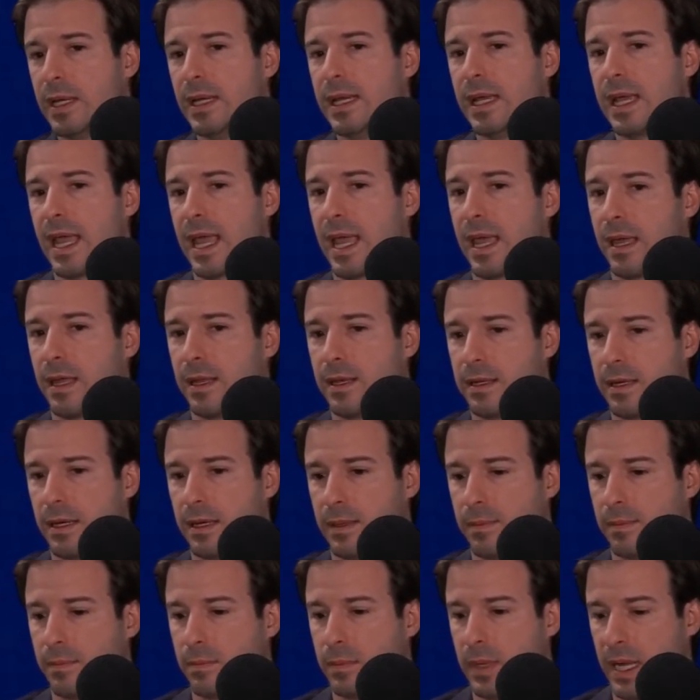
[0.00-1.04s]
And
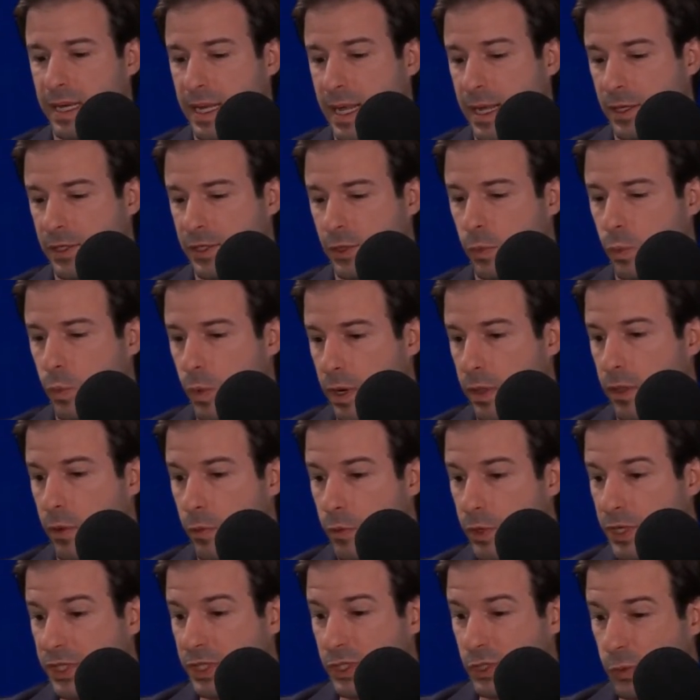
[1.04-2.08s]
yeah, so one of the
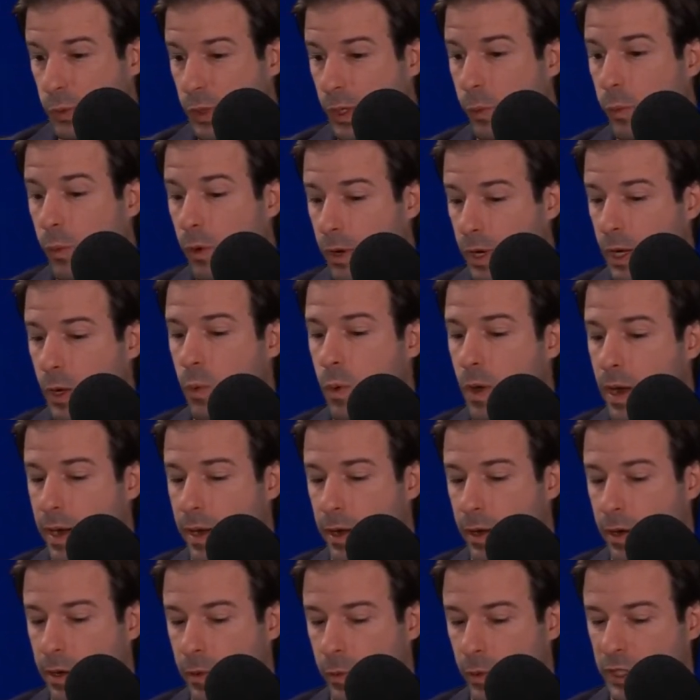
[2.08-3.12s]
reasons we were
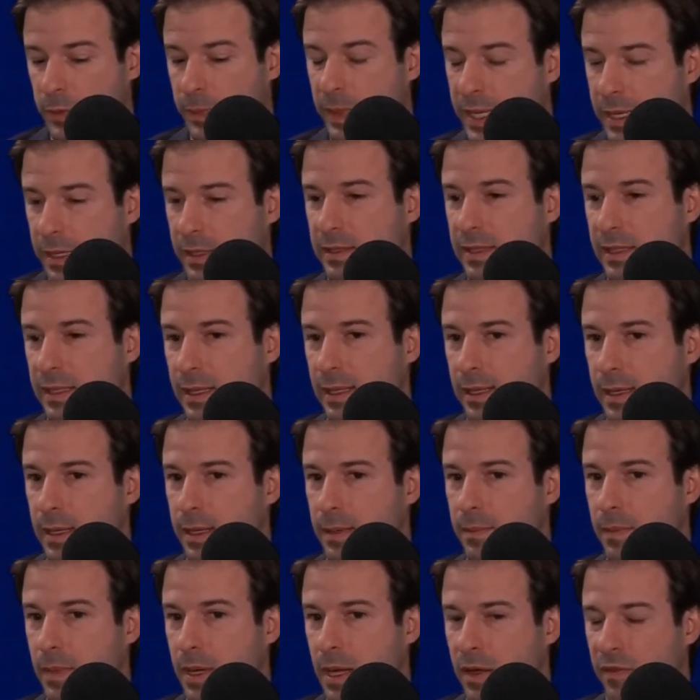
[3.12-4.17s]
acquired was because
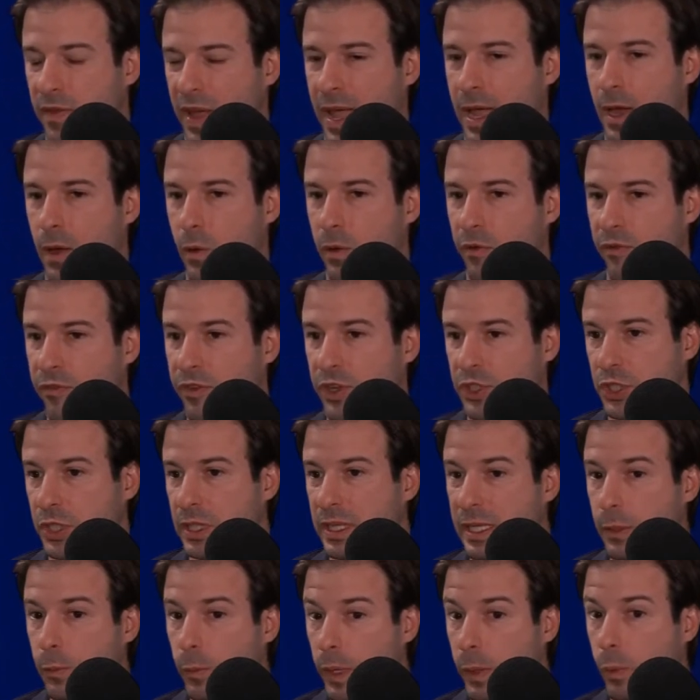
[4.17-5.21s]
of how efficiently
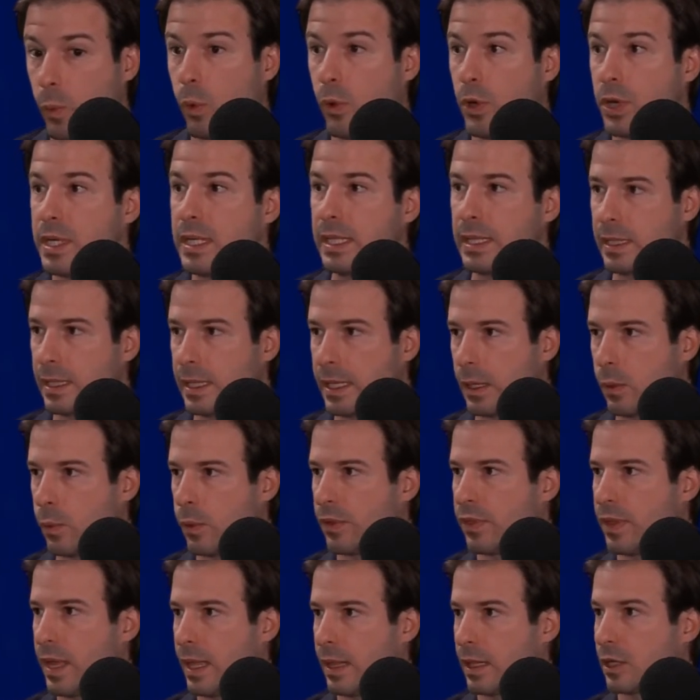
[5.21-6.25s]
we were dealing with
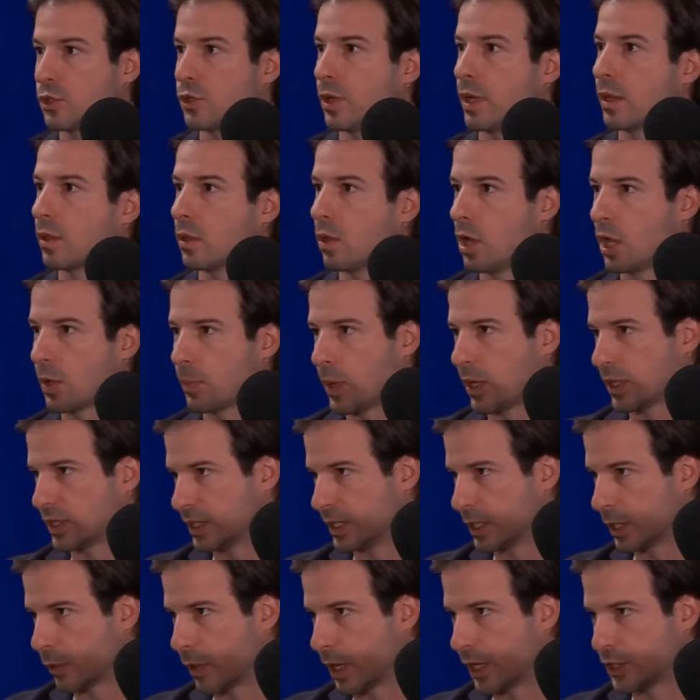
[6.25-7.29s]
electronic lockbox
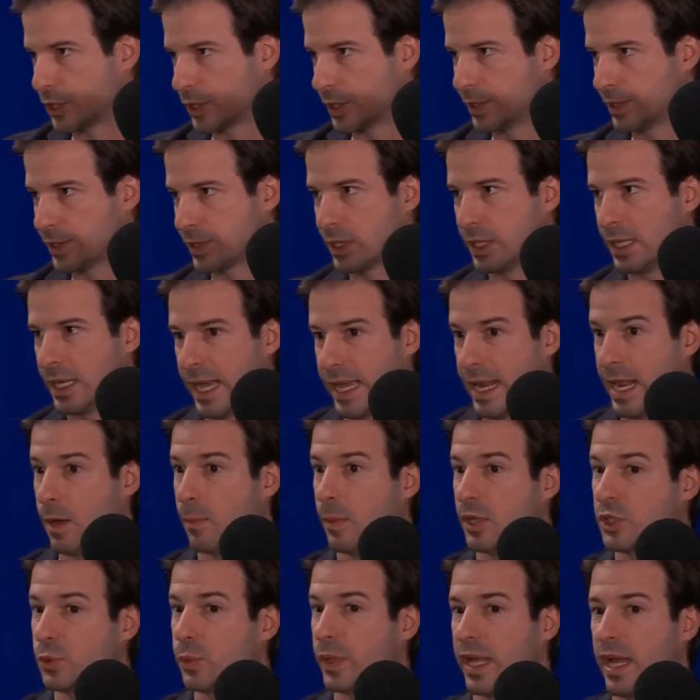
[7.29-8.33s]
integrations, and how
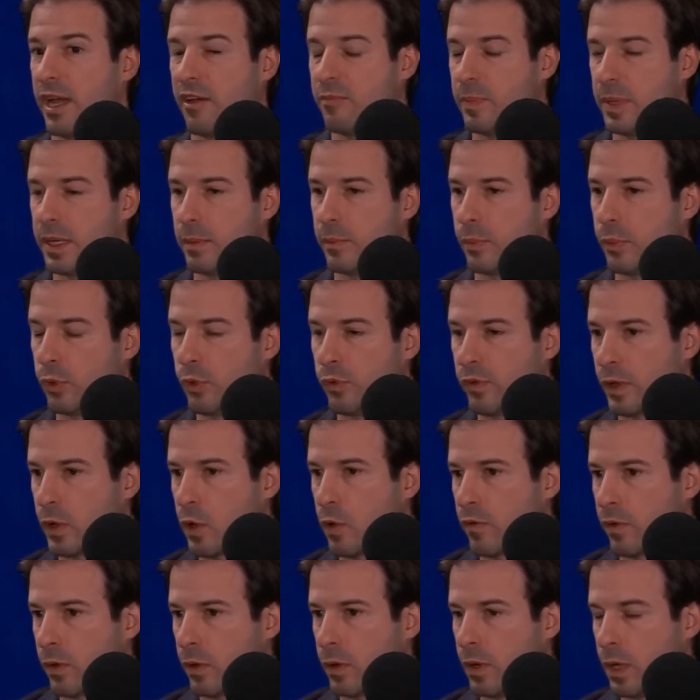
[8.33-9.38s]
much we have been improving
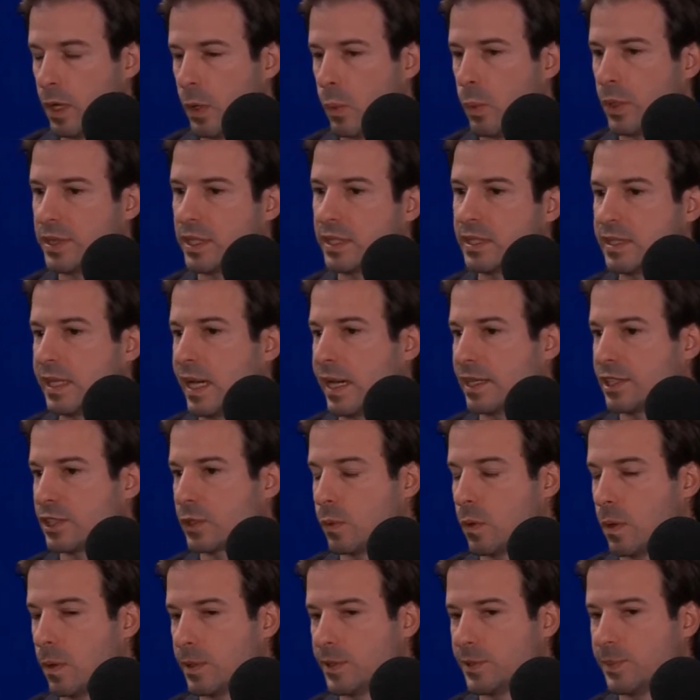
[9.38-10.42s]
over what the status
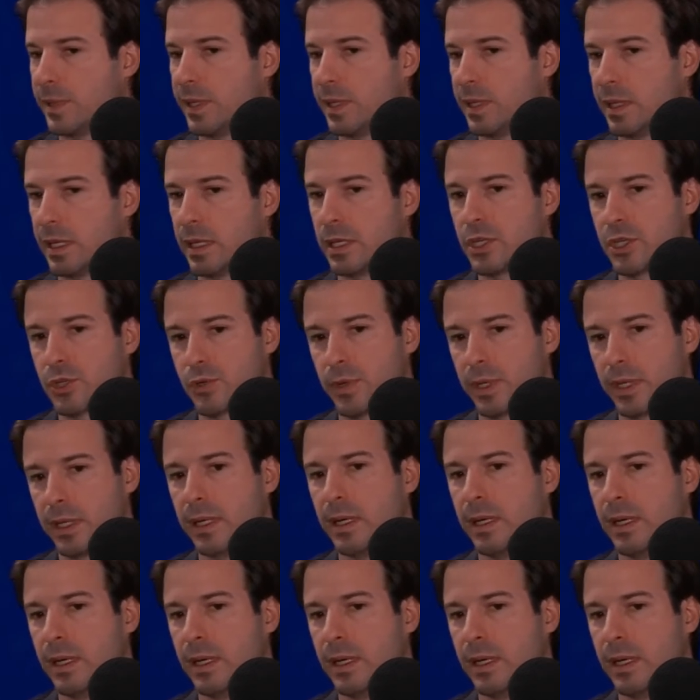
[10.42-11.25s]
quo has been in the industry.